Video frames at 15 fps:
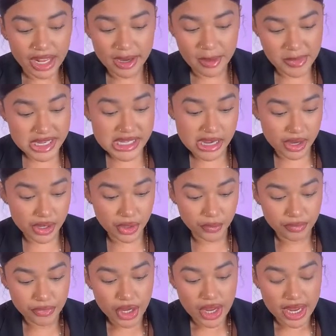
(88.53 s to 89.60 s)
let me tell
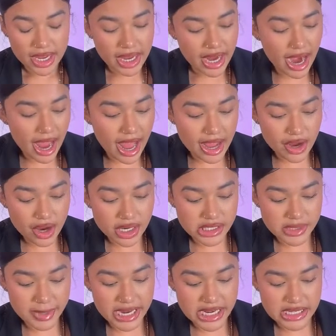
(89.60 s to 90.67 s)
you, here at Icon
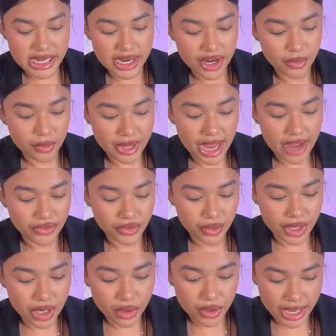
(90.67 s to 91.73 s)
Cosmetic Center, we have
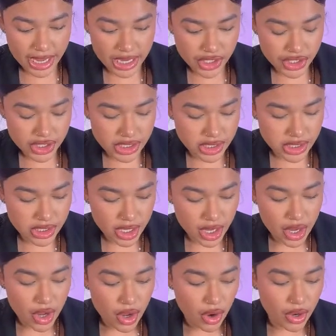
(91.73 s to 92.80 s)
3 locations.
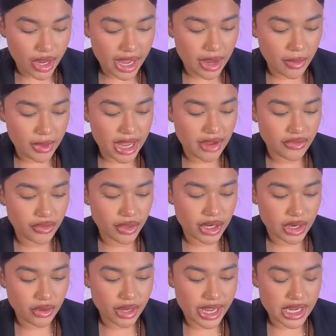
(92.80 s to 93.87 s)
Okay, we have
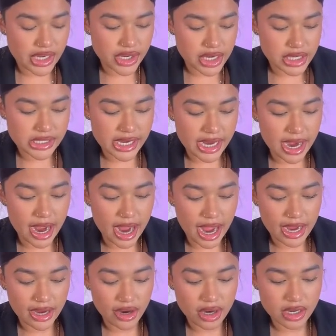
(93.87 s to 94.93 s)
3 locations here at
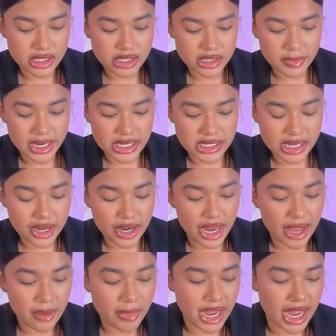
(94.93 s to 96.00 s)
Icon Cosmetic Center
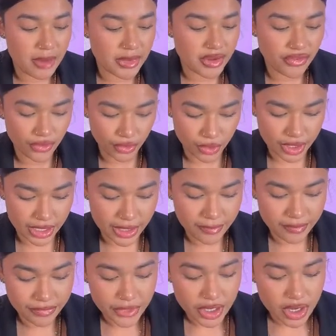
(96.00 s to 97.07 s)
in Miami, Florida.